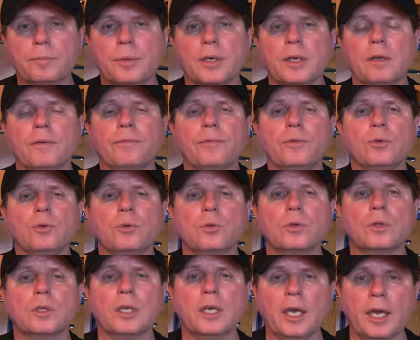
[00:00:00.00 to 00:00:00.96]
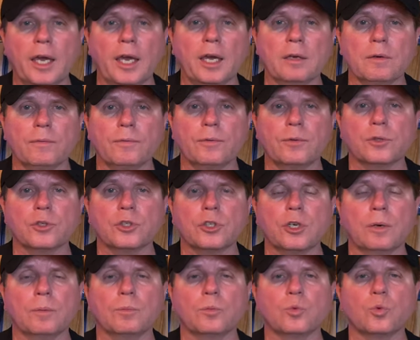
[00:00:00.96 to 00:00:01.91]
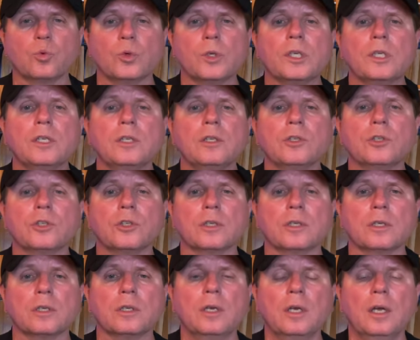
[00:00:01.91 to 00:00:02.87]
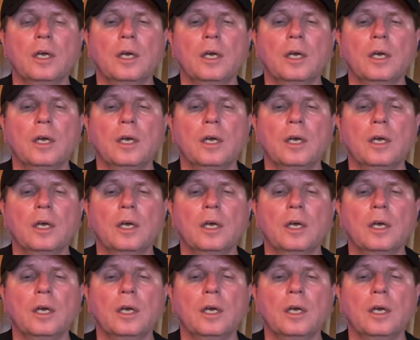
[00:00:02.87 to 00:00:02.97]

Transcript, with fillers: but if you can't for some reason